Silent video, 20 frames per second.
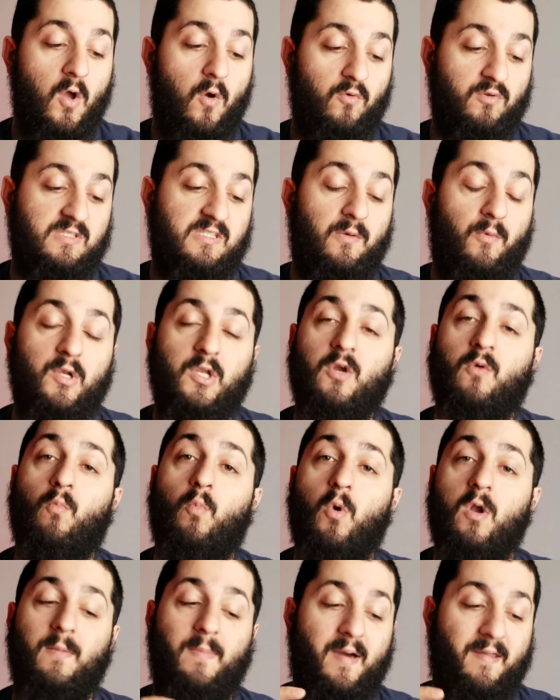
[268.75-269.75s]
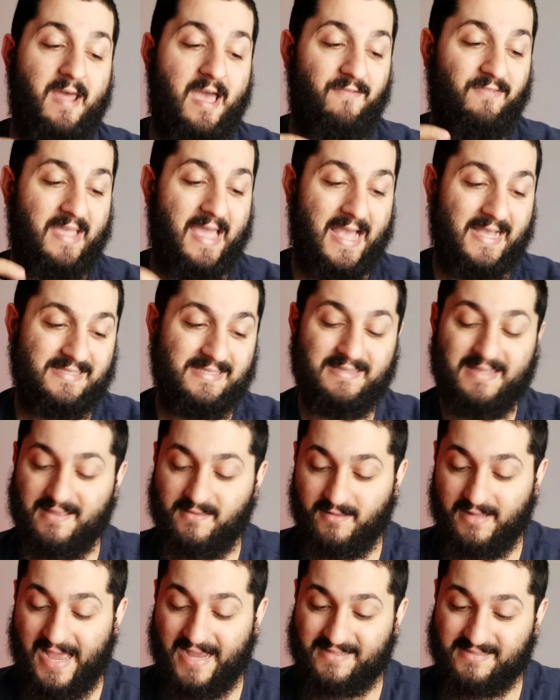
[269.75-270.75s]
or someone you're worried about having
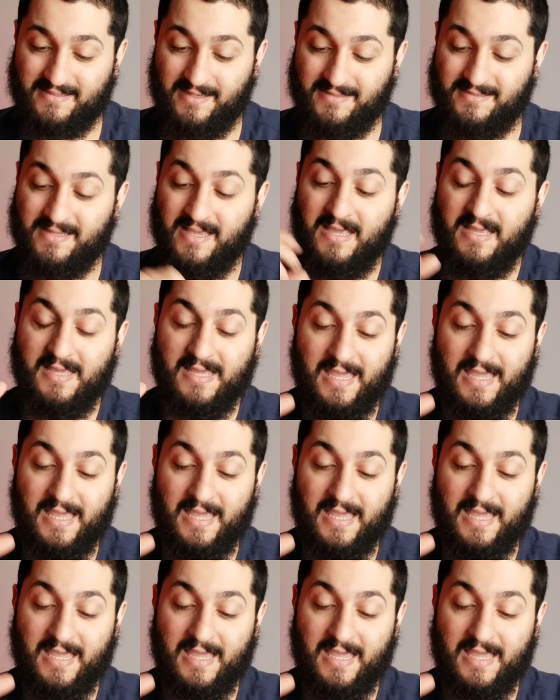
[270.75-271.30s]
accidental access.